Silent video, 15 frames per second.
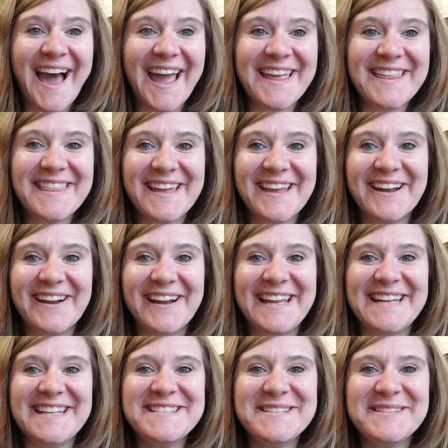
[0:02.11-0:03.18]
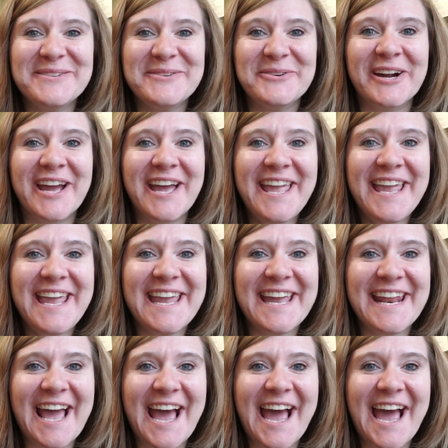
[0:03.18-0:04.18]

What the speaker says: Hi there, it's Laura, and